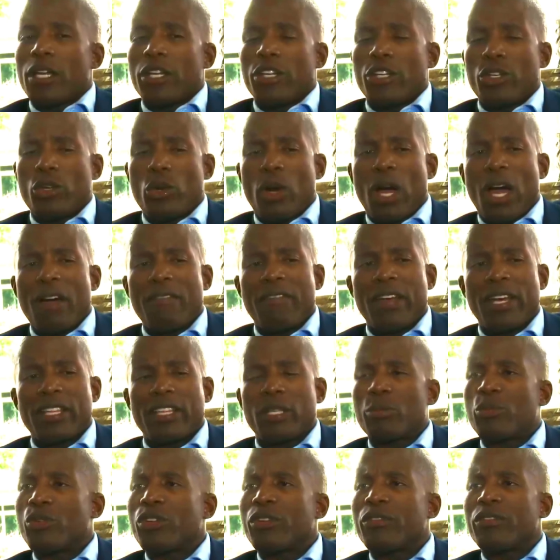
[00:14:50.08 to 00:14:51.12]
You know, I've had the
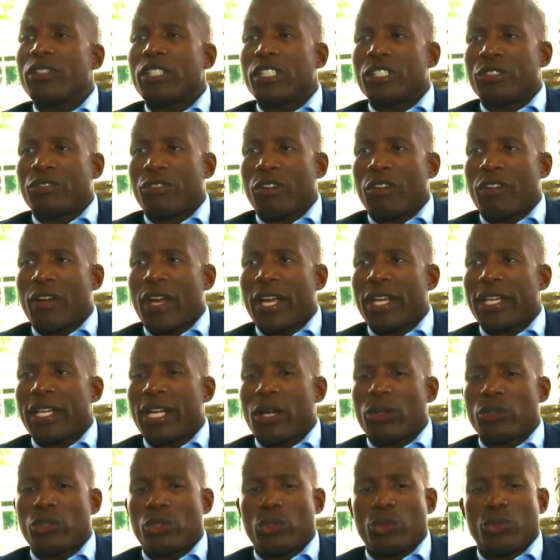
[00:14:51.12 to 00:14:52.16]
privilege for right
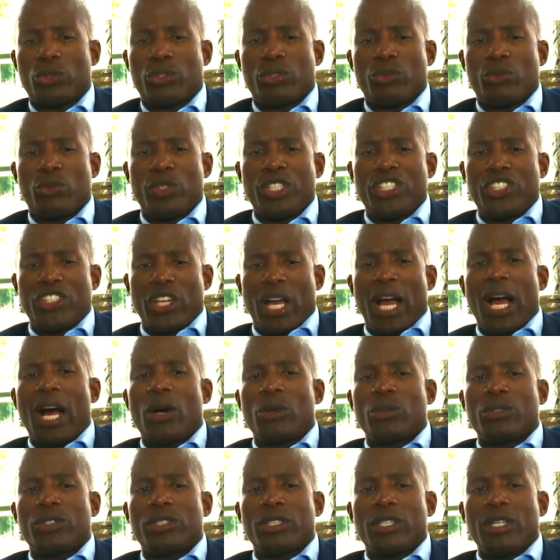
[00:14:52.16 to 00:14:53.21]
now to reach
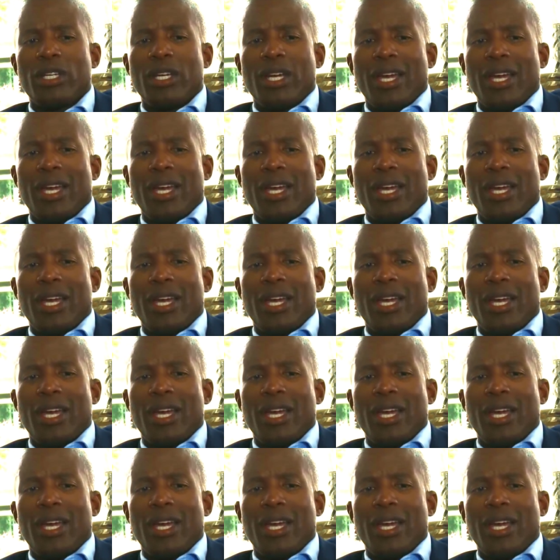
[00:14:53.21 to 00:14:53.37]
out